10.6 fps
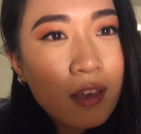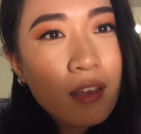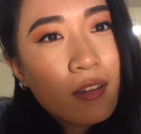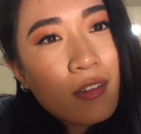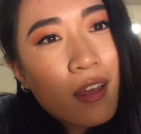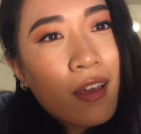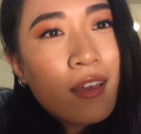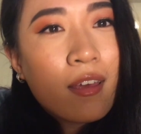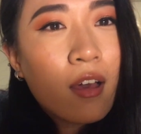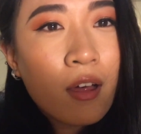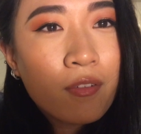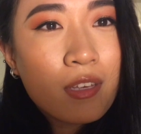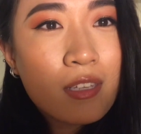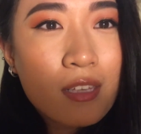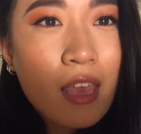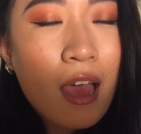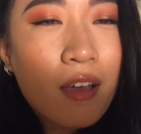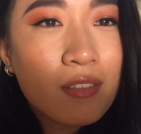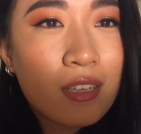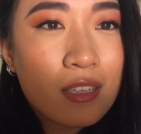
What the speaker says: and I obviously have the